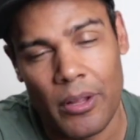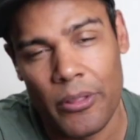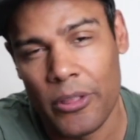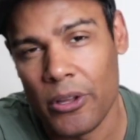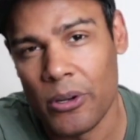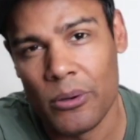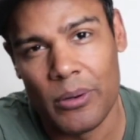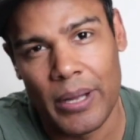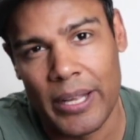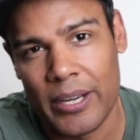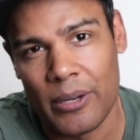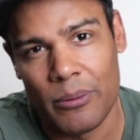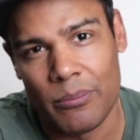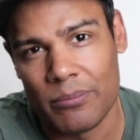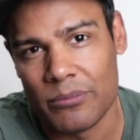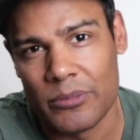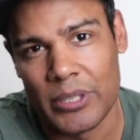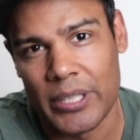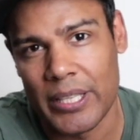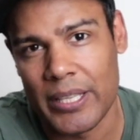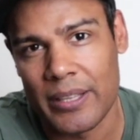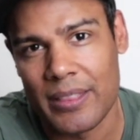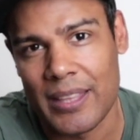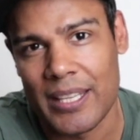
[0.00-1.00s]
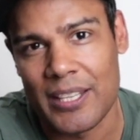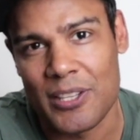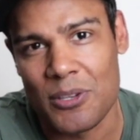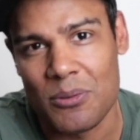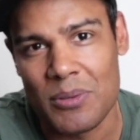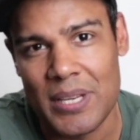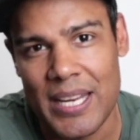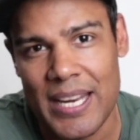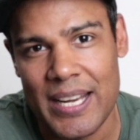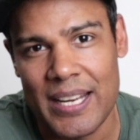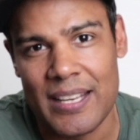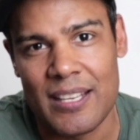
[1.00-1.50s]
although I don't really think you
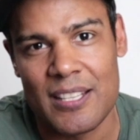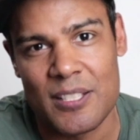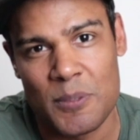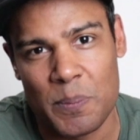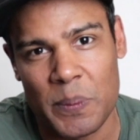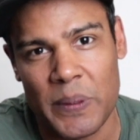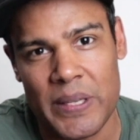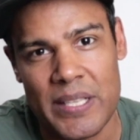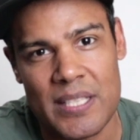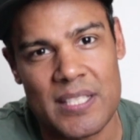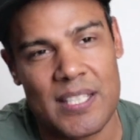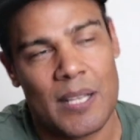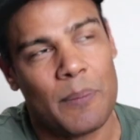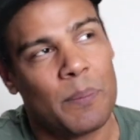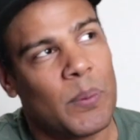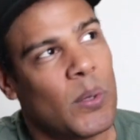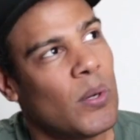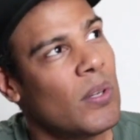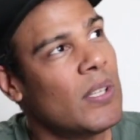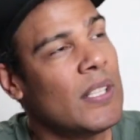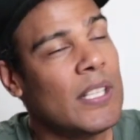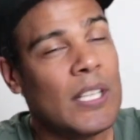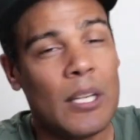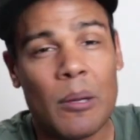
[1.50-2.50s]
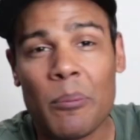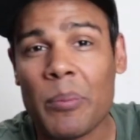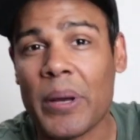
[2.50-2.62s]
need it, it's pretty simple,